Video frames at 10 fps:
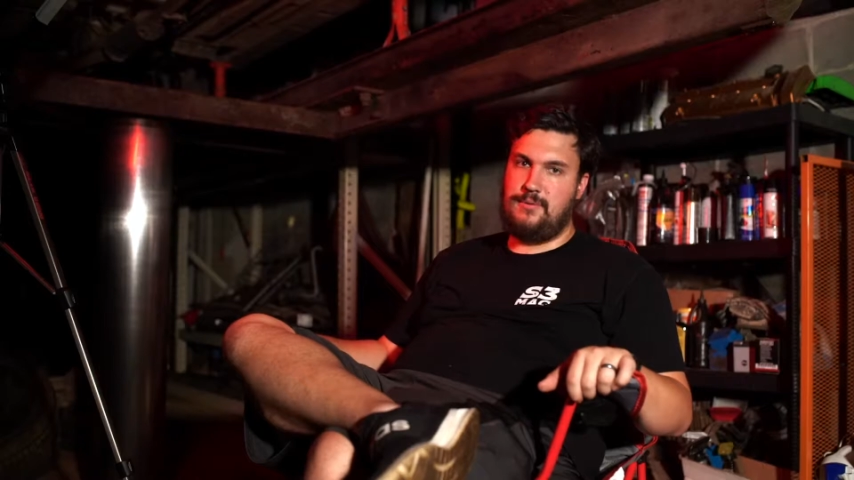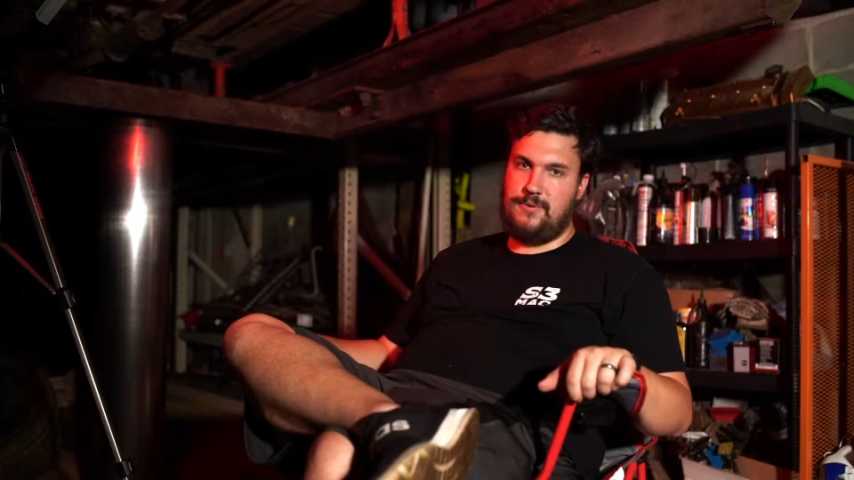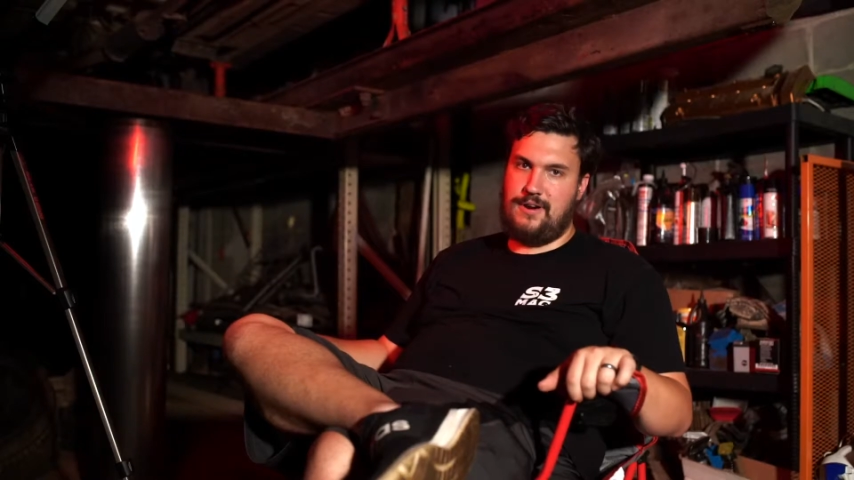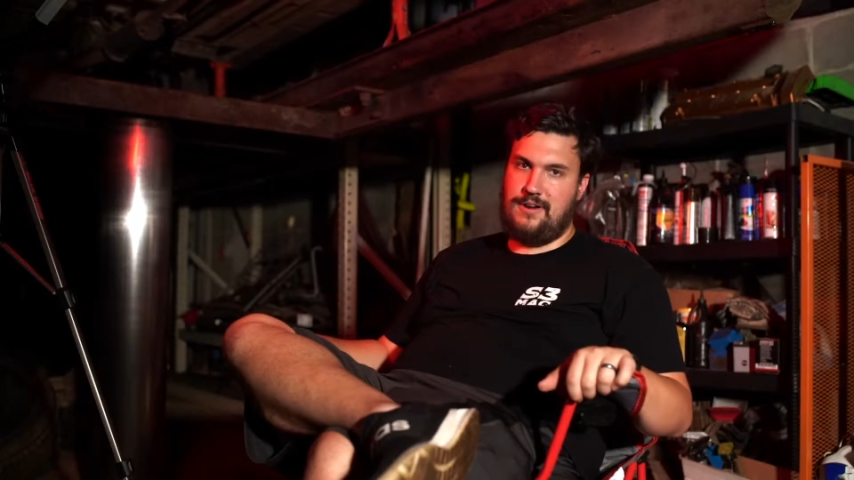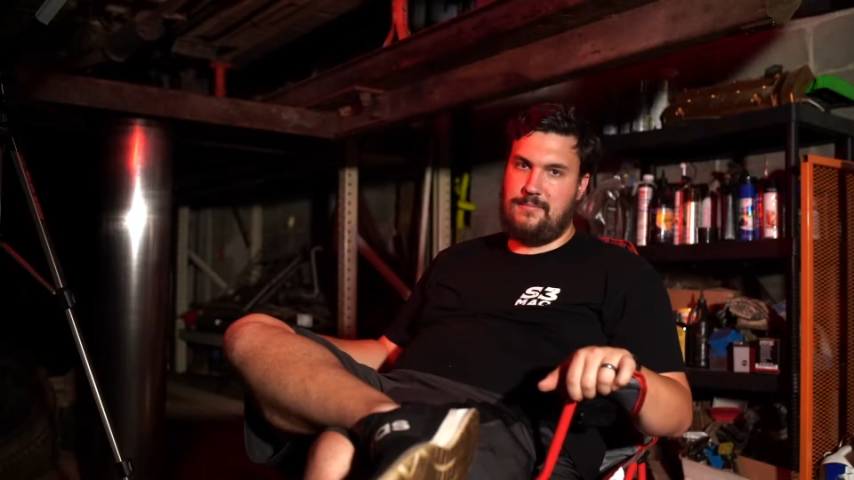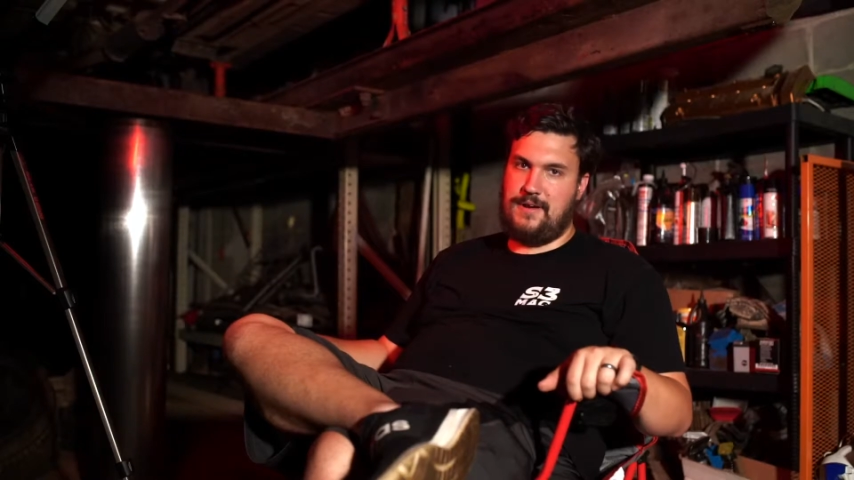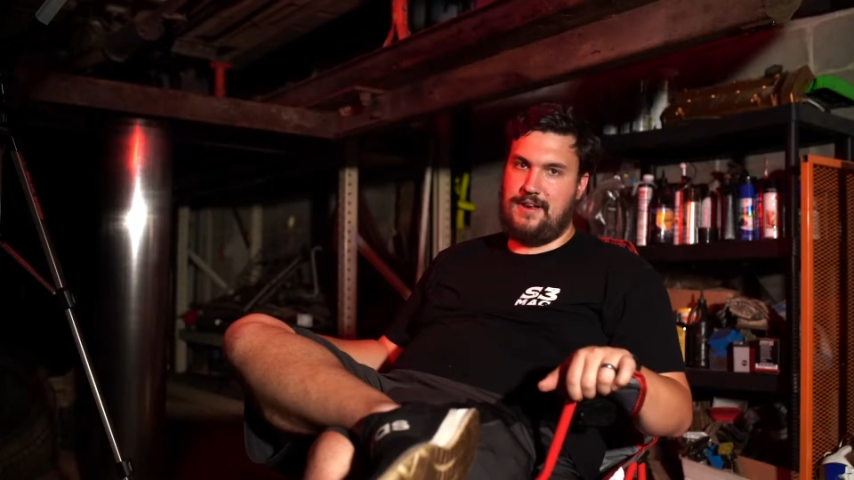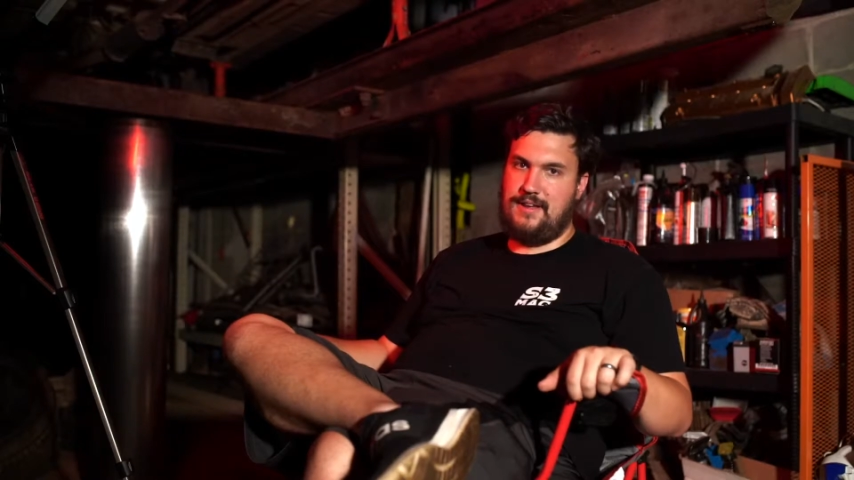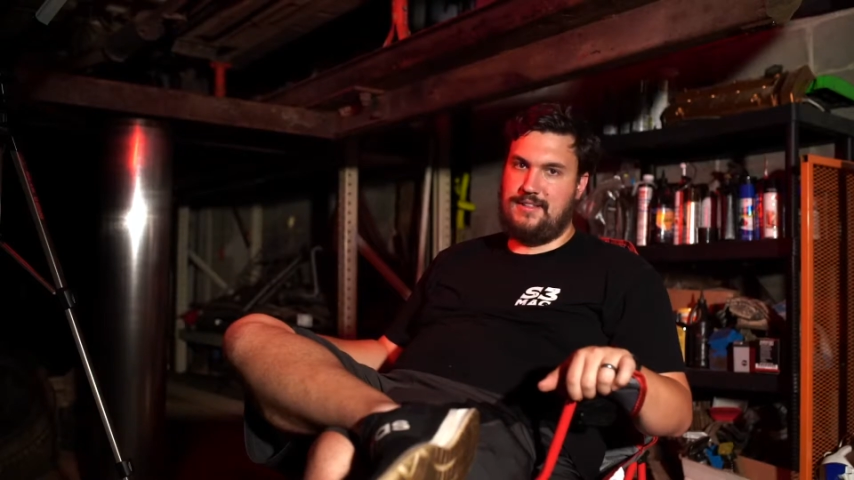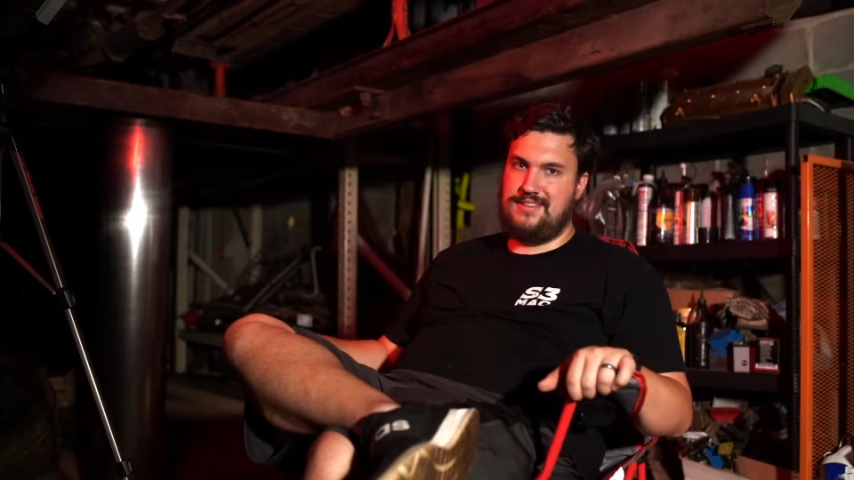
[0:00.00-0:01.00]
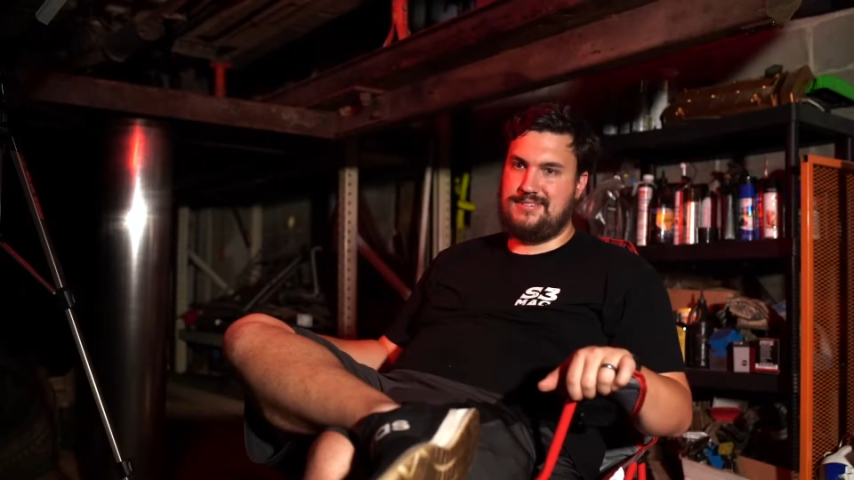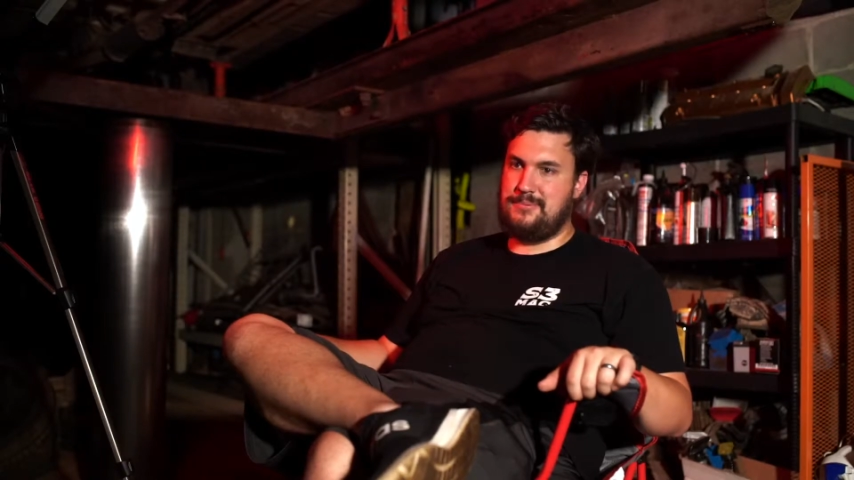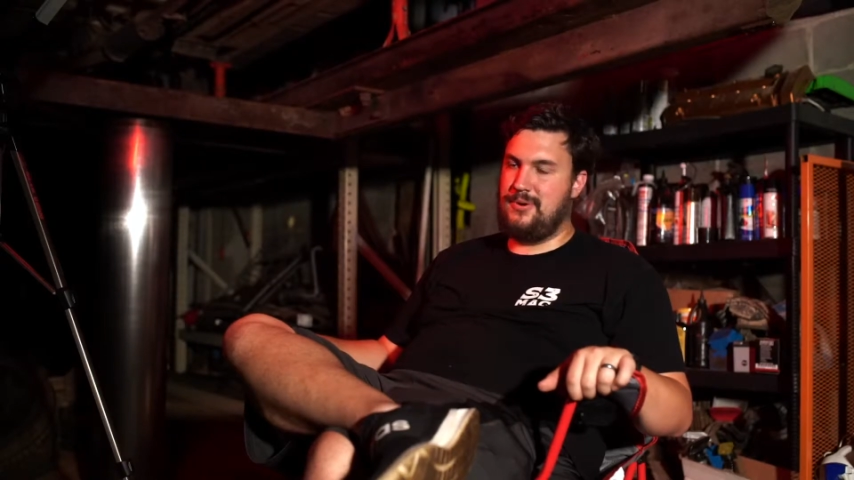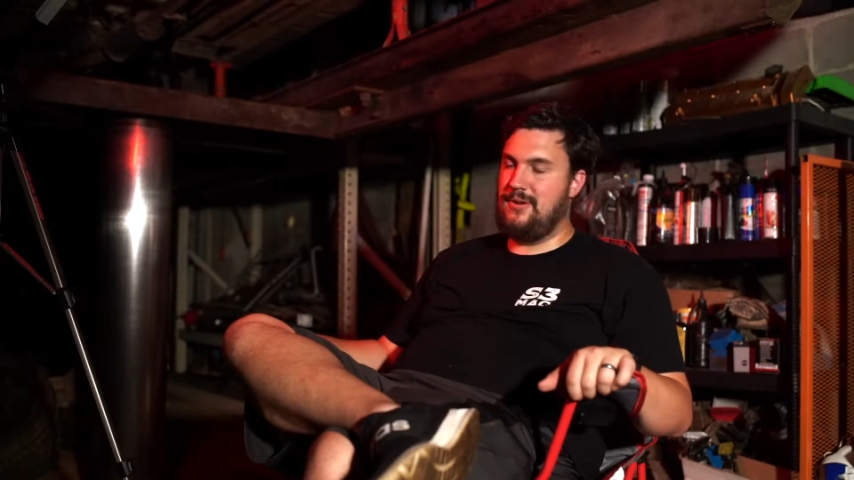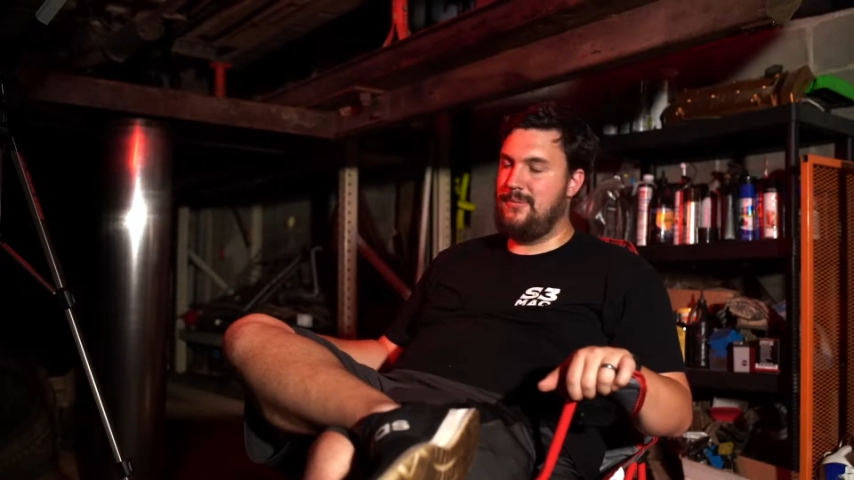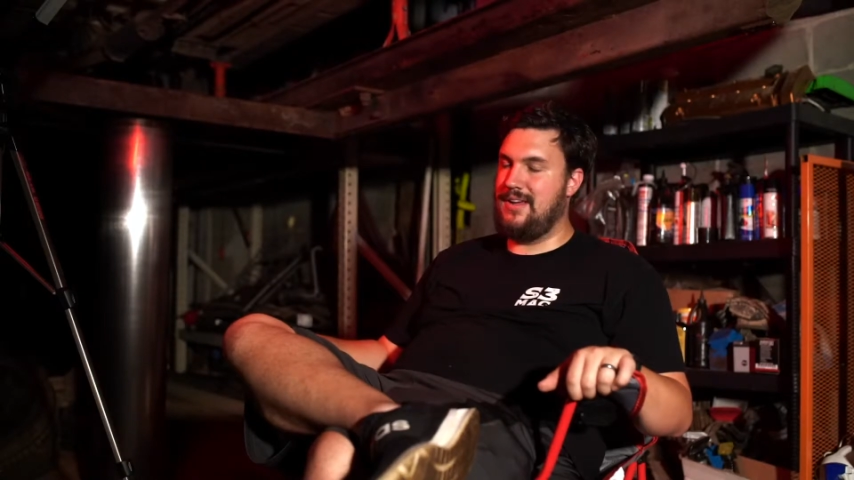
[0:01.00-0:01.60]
worried about it at this point.